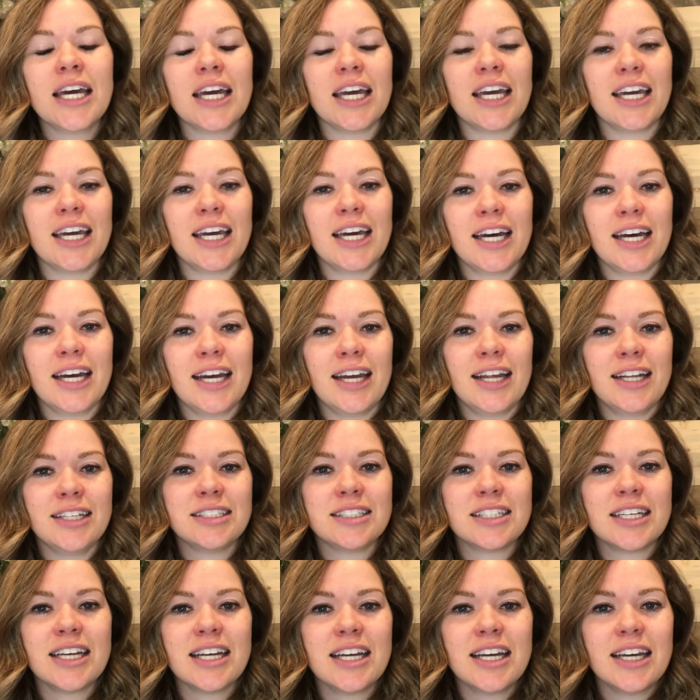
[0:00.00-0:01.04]

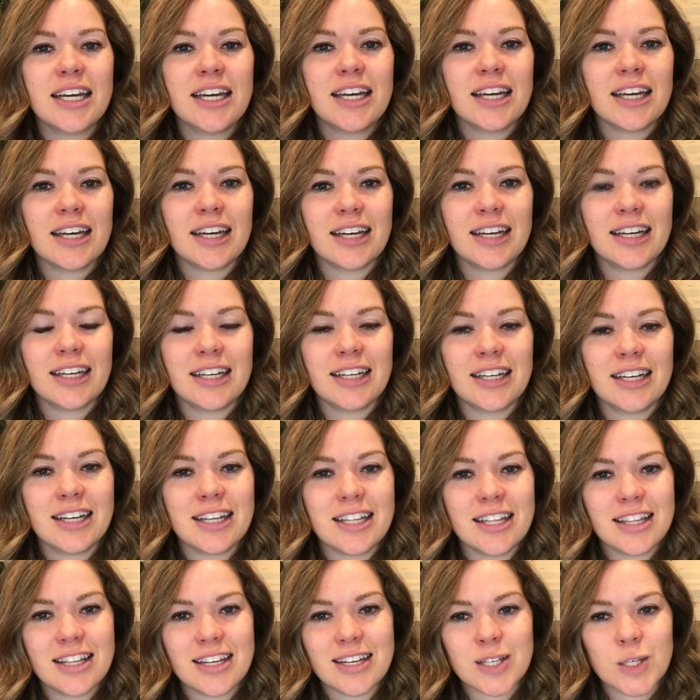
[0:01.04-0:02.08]
And in
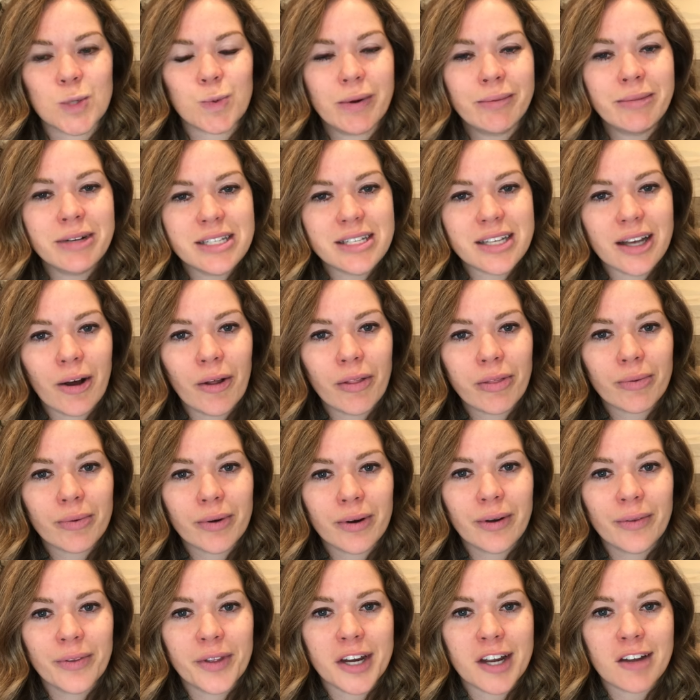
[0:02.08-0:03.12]
this women's health
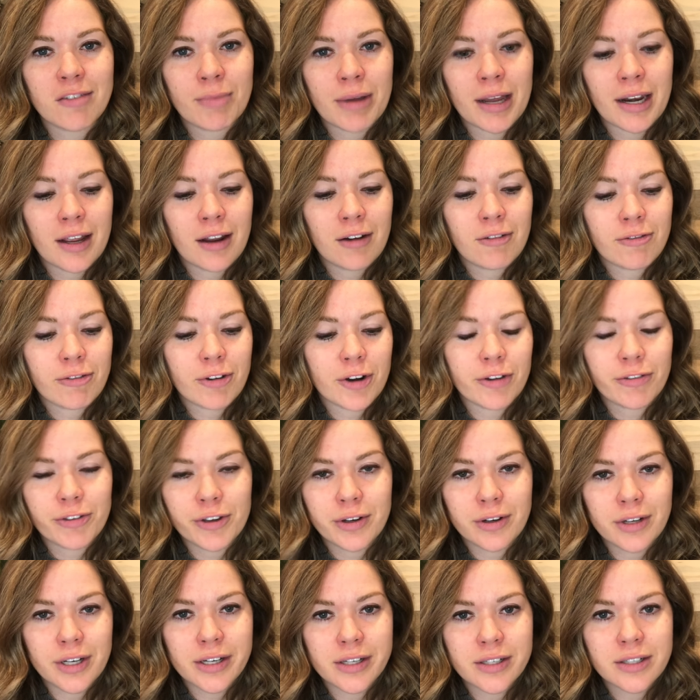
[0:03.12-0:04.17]
world that I've been in for a
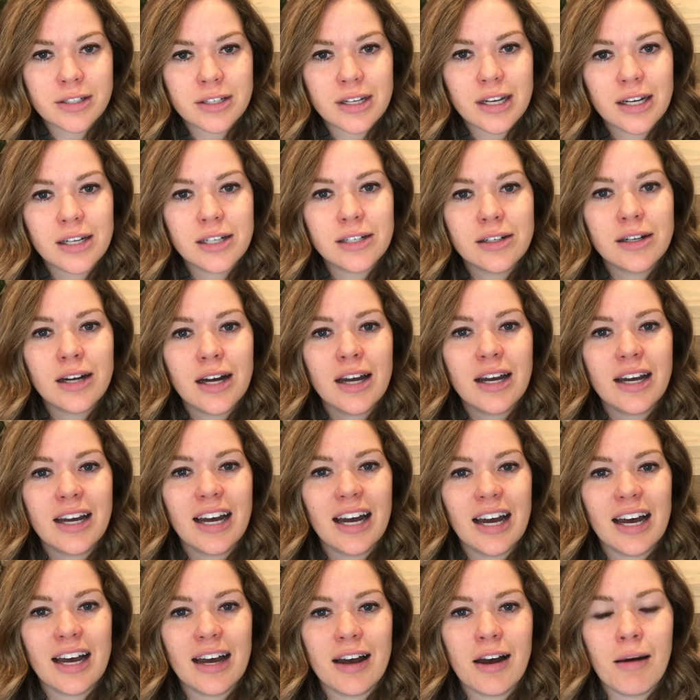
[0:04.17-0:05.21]
few years now,
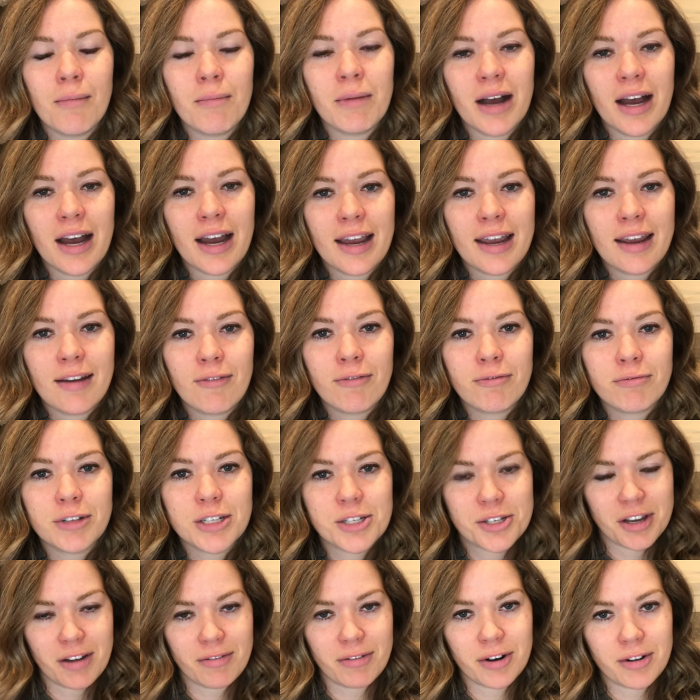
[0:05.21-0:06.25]
um, I've
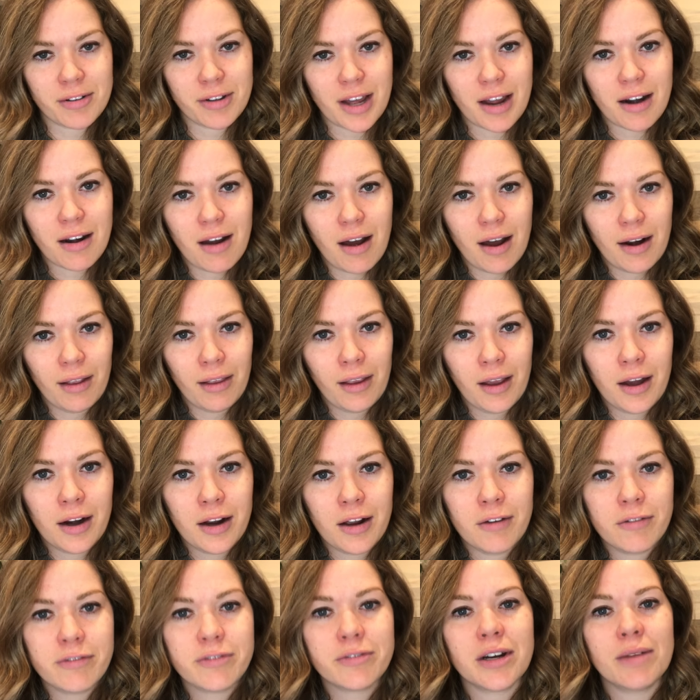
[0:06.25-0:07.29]
discovered that not a lot
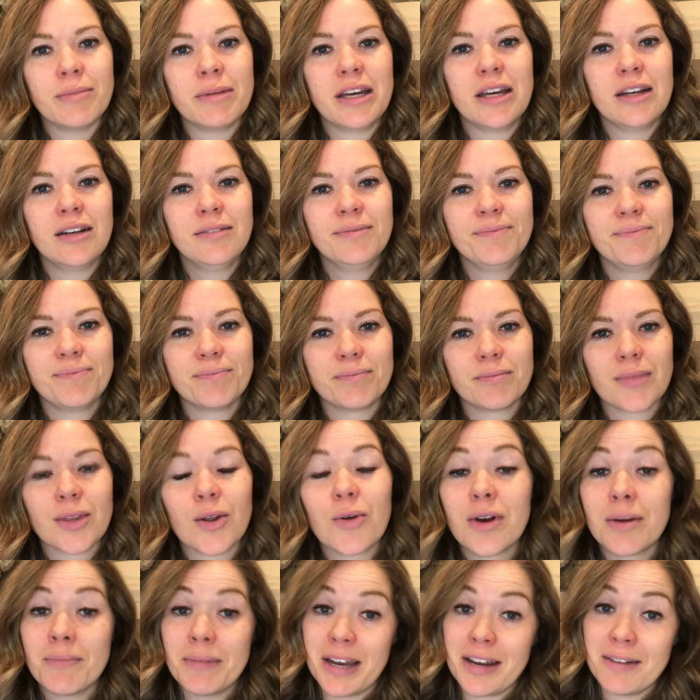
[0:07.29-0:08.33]
of women
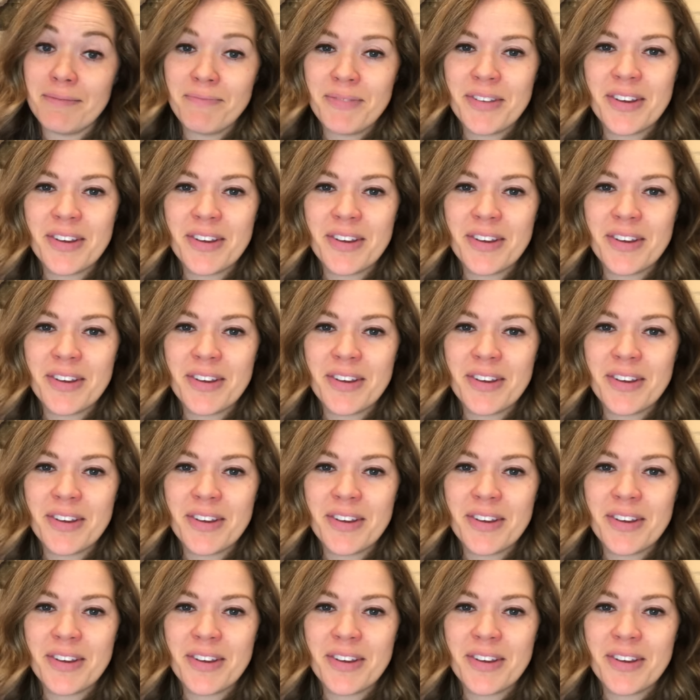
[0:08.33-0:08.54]
or men